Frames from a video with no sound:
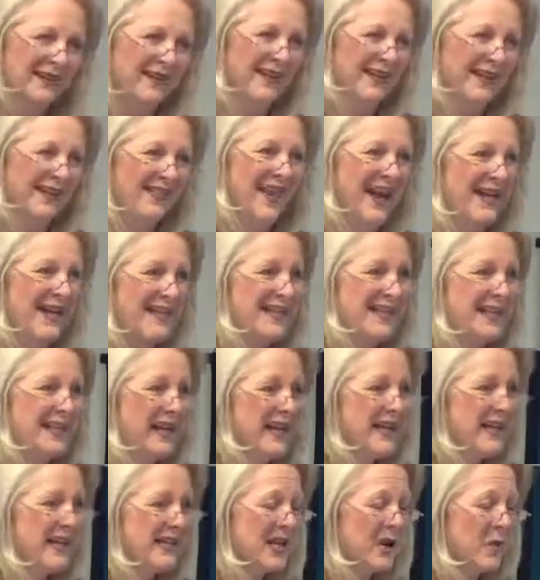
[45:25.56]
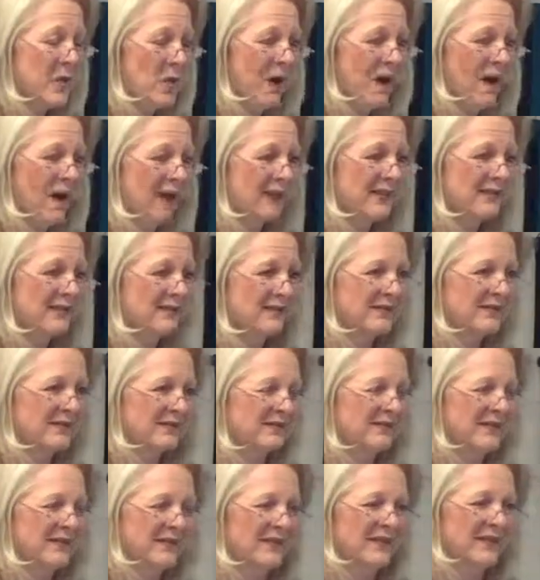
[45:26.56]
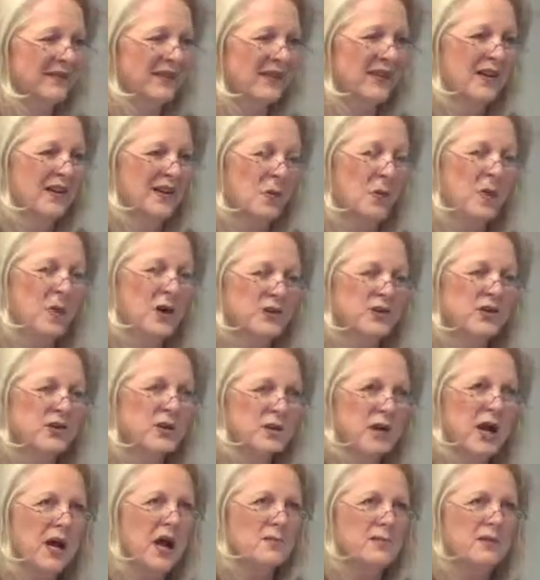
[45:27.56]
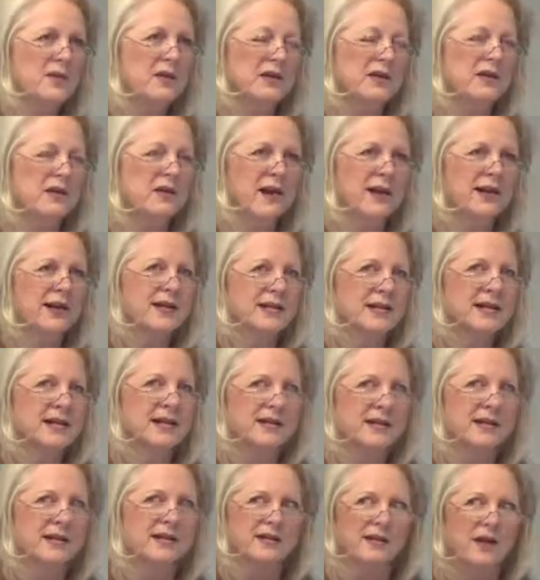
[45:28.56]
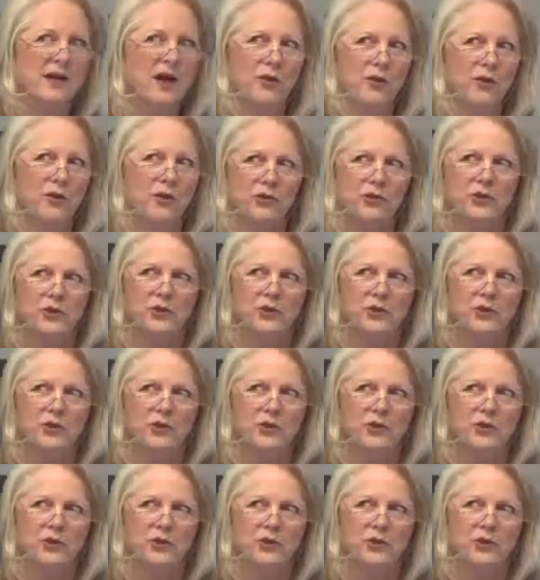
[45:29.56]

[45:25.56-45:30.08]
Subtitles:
That's an easy one. Well, sometimes it's not as easy as others.